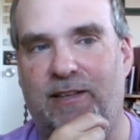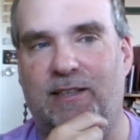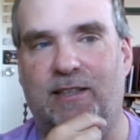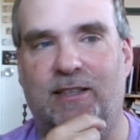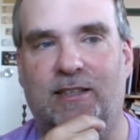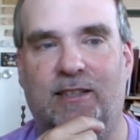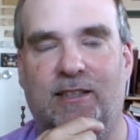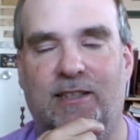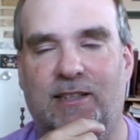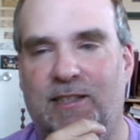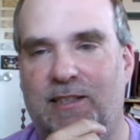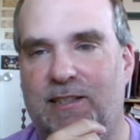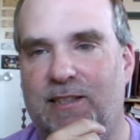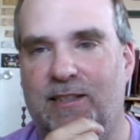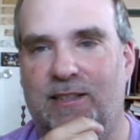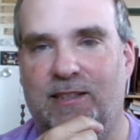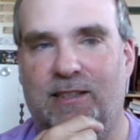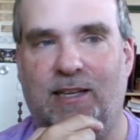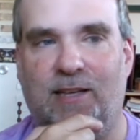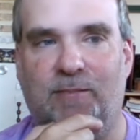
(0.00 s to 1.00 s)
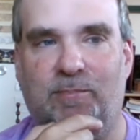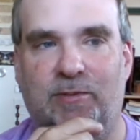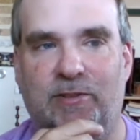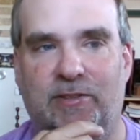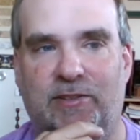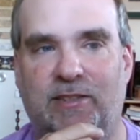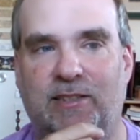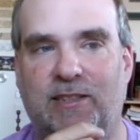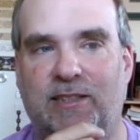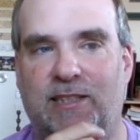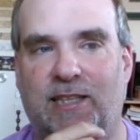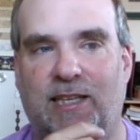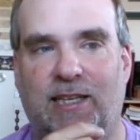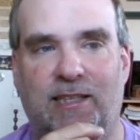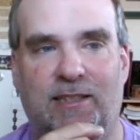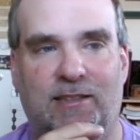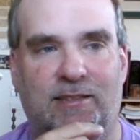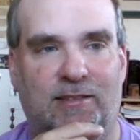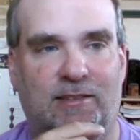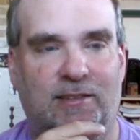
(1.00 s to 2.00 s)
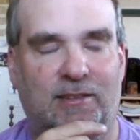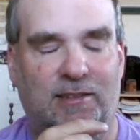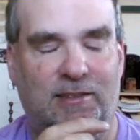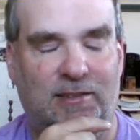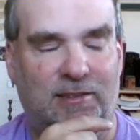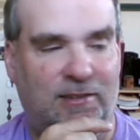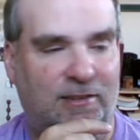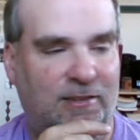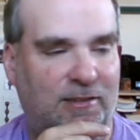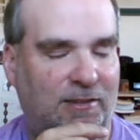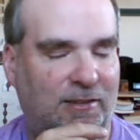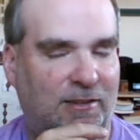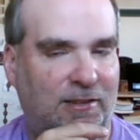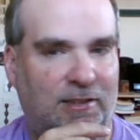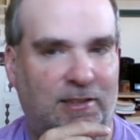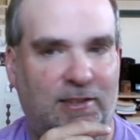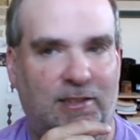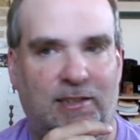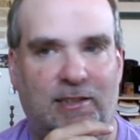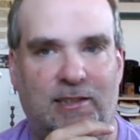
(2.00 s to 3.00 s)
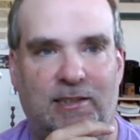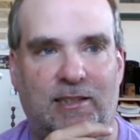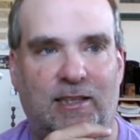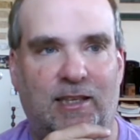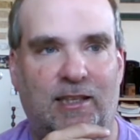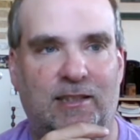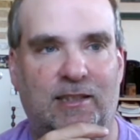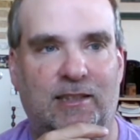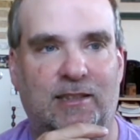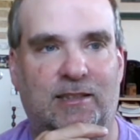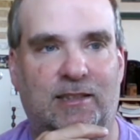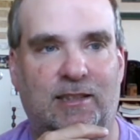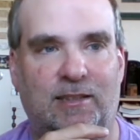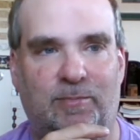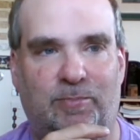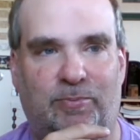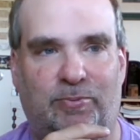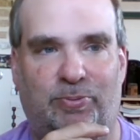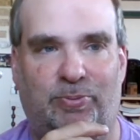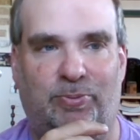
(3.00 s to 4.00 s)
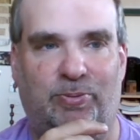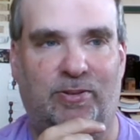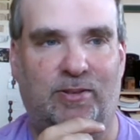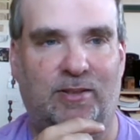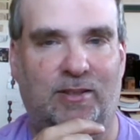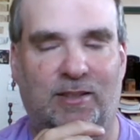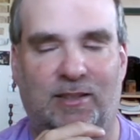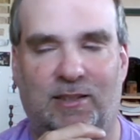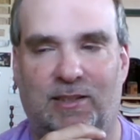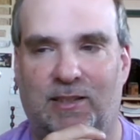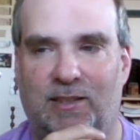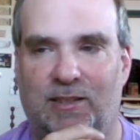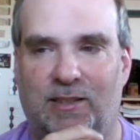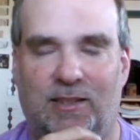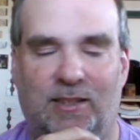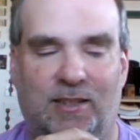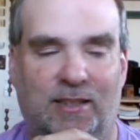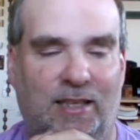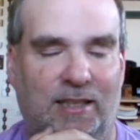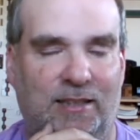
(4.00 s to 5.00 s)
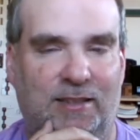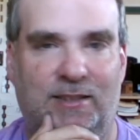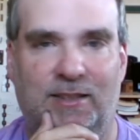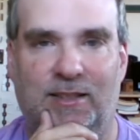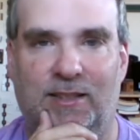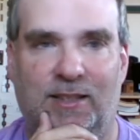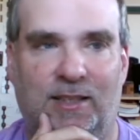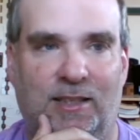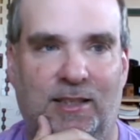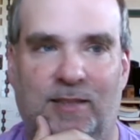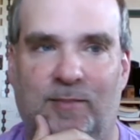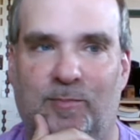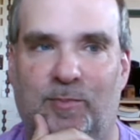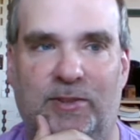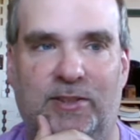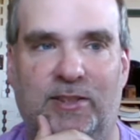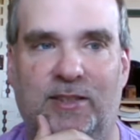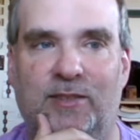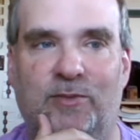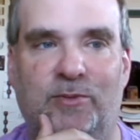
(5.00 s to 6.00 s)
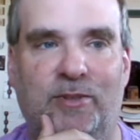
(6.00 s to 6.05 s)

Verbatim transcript: Uh, he gets thrown over the timekeeper area. I don't know. AEW has the best use of the timekeeper girl though.